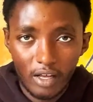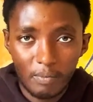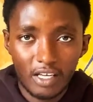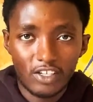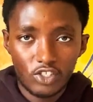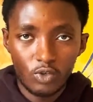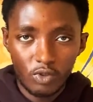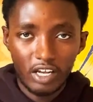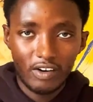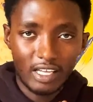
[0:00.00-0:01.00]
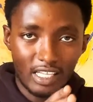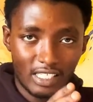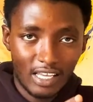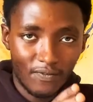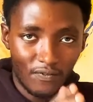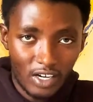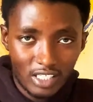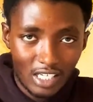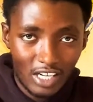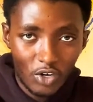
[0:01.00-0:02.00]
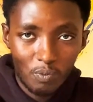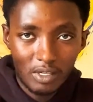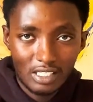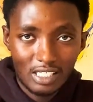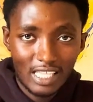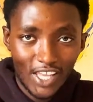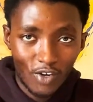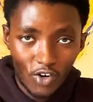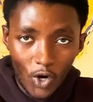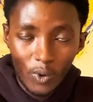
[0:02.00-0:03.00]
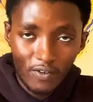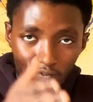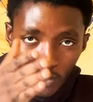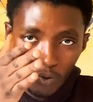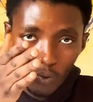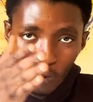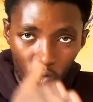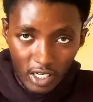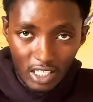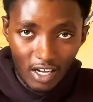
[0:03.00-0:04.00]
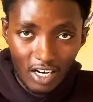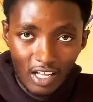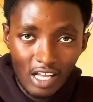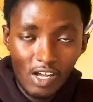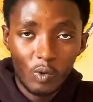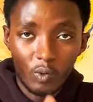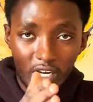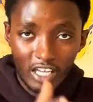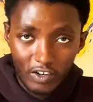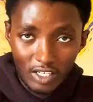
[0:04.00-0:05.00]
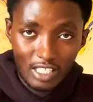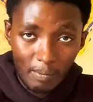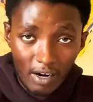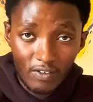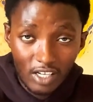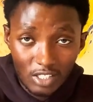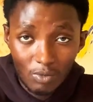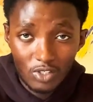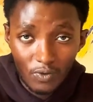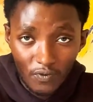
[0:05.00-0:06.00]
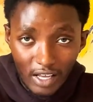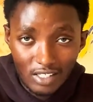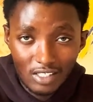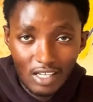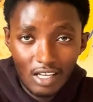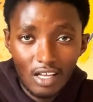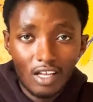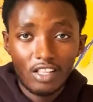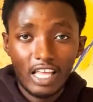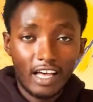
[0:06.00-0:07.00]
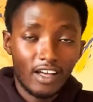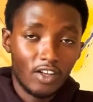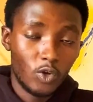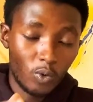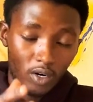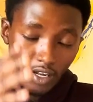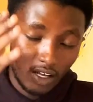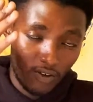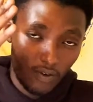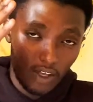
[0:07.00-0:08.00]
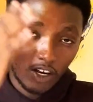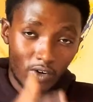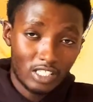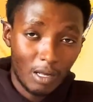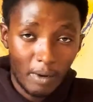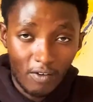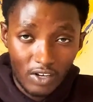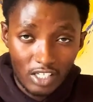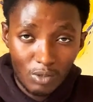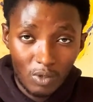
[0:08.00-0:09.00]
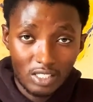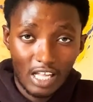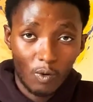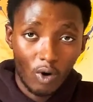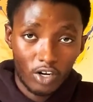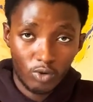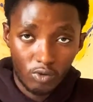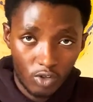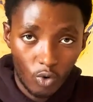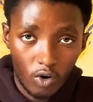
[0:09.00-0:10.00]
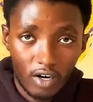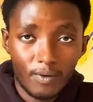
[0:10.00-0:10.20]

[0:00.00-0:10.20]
Because there is a function in your business that you know if you worked on it would increase the amount of customers you face, that you would increase the amount of customers that walk through the door.